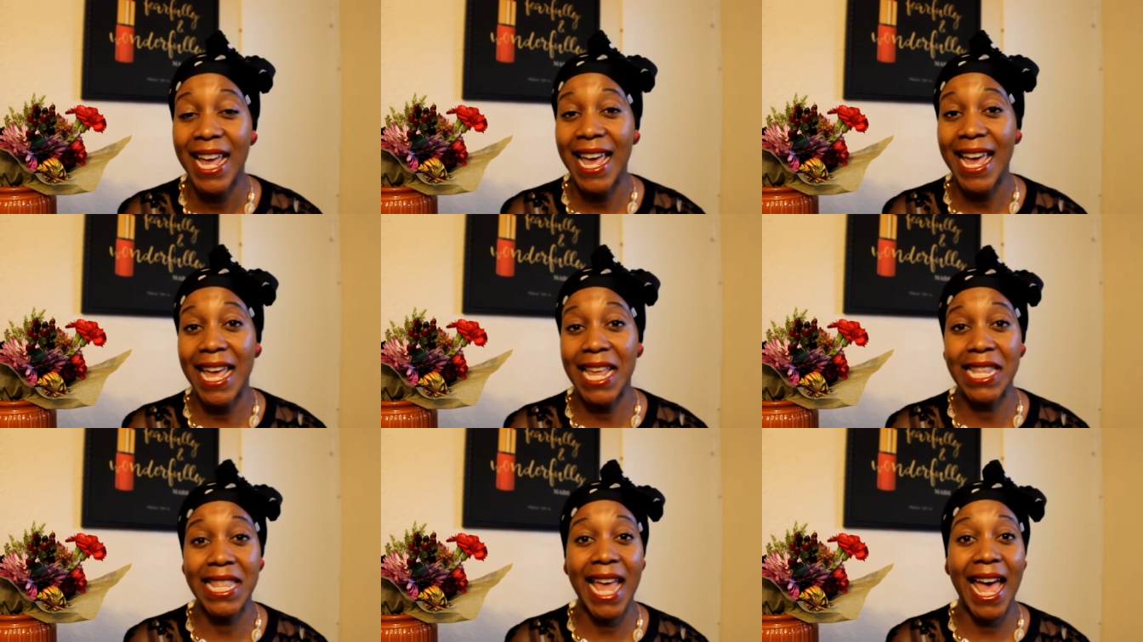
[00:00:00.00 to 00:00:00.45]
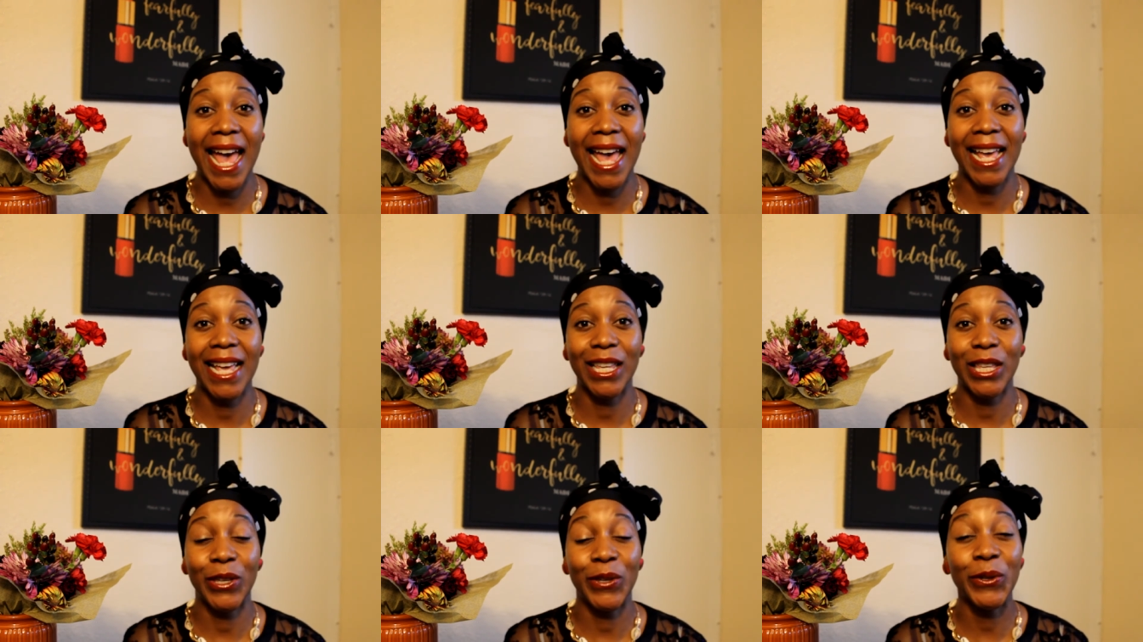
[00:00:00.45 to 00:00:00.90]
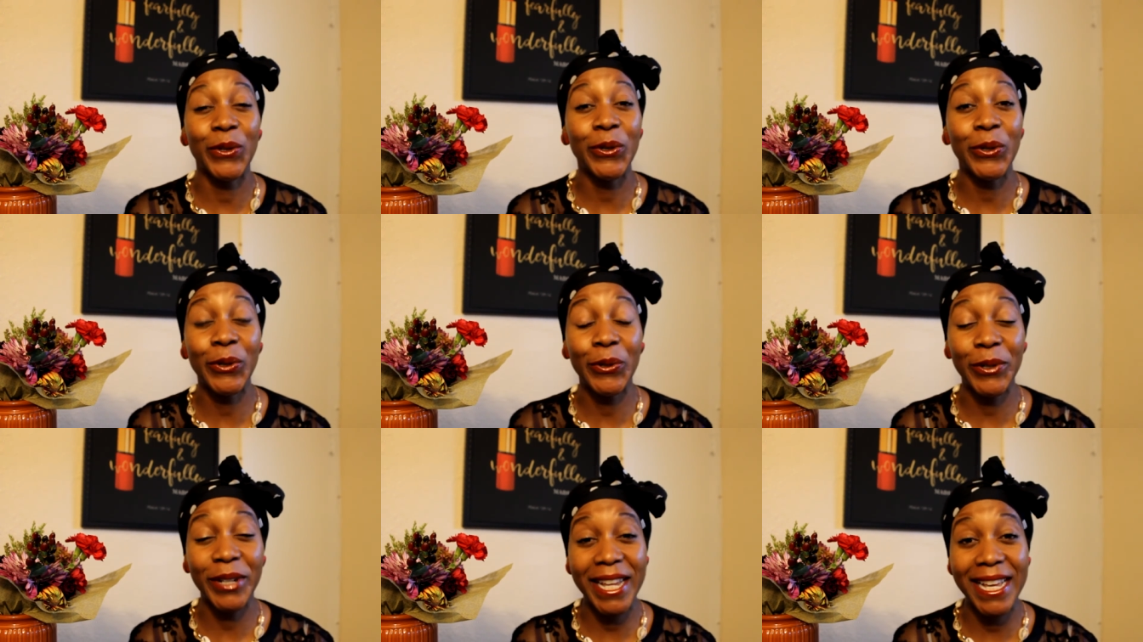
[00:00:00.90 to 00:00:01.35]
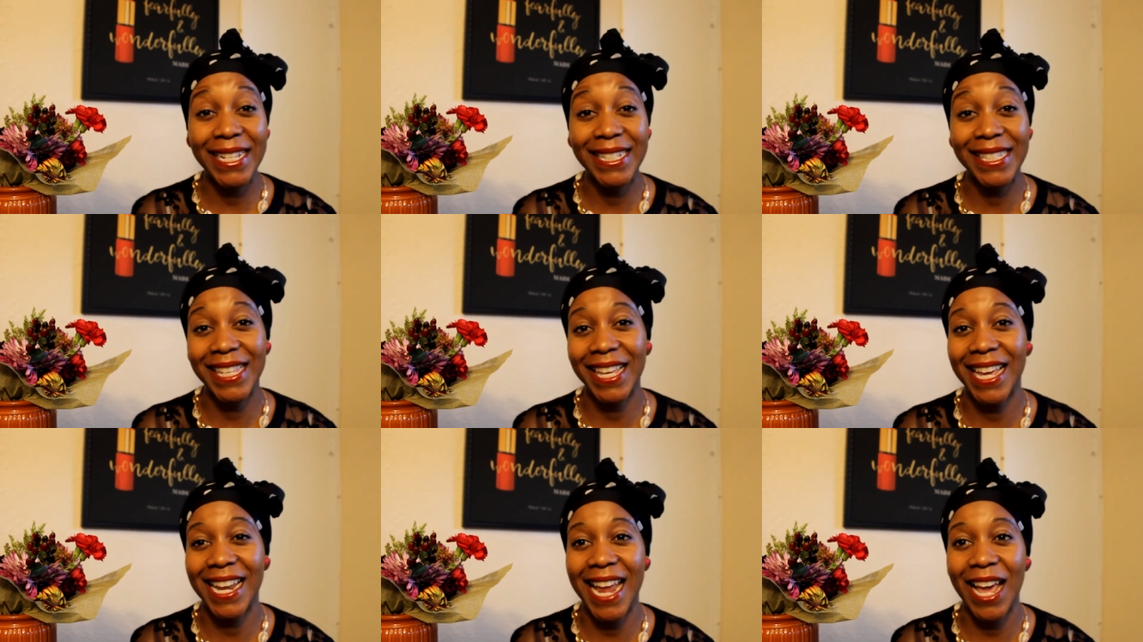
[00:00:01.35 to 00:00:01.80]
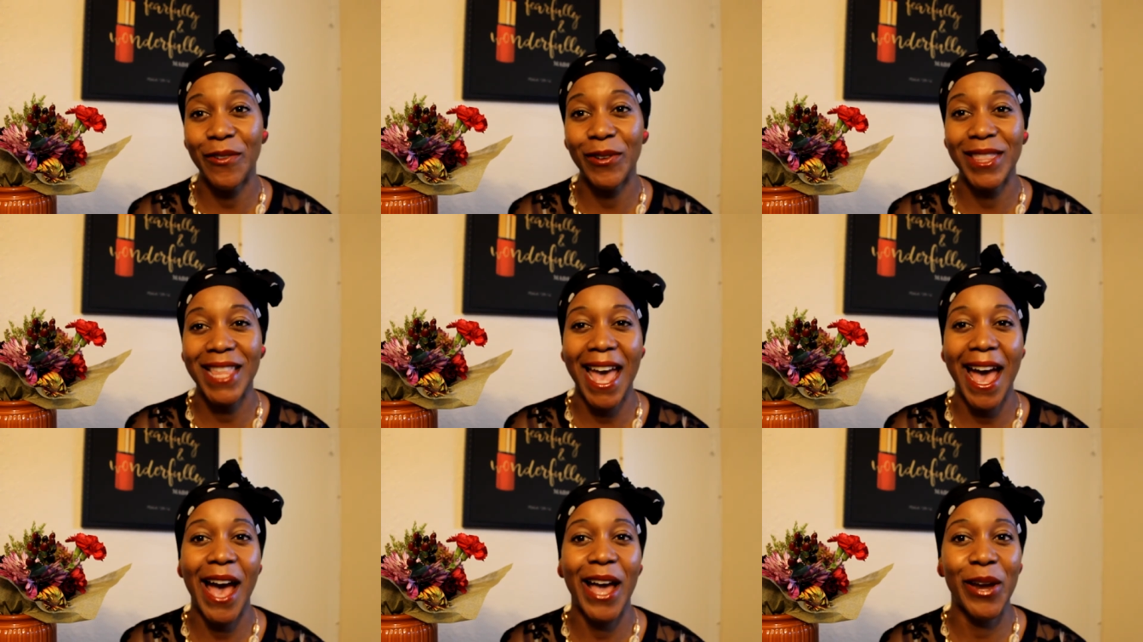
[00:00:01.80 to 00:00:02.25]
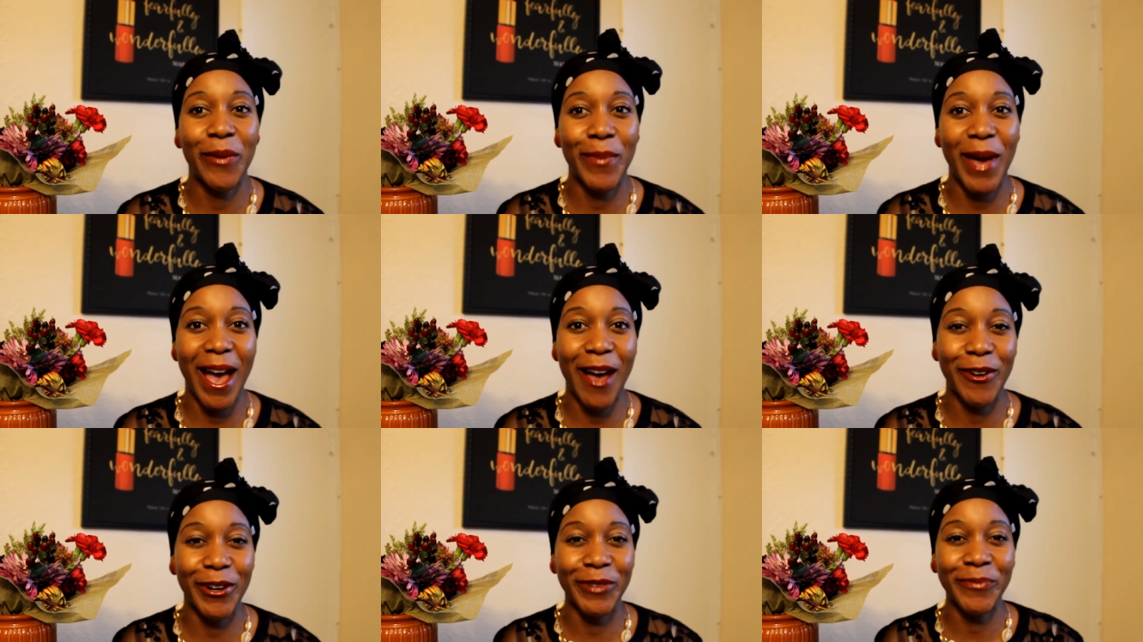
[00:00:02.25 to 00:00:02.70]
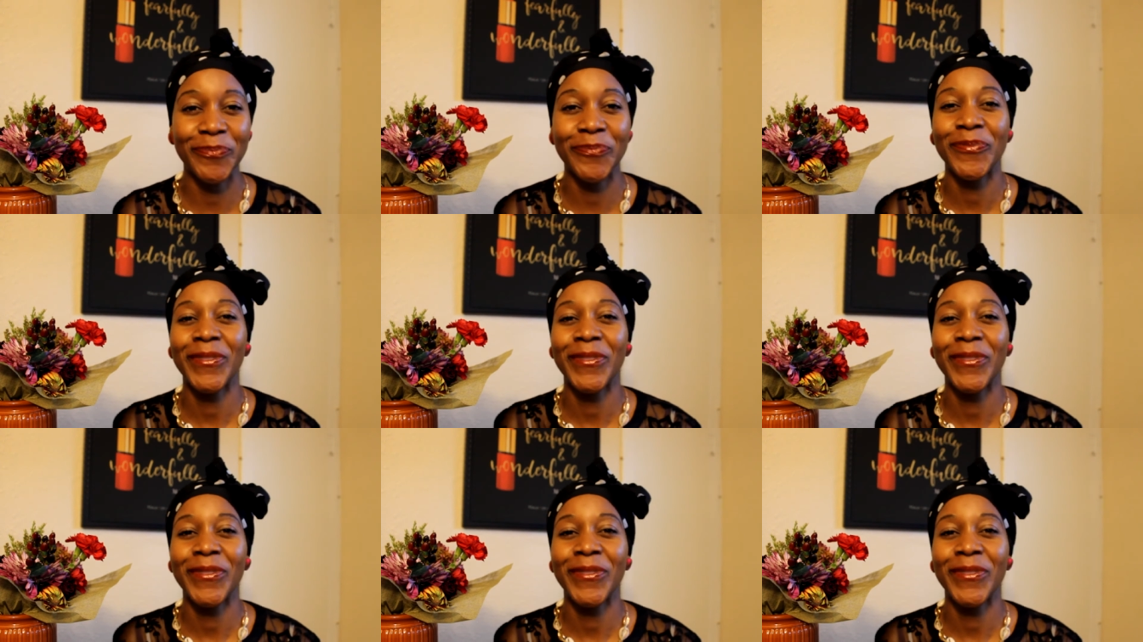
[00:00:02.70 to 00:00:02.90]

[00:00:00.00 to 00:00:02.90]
and that you need to connect with that higher power.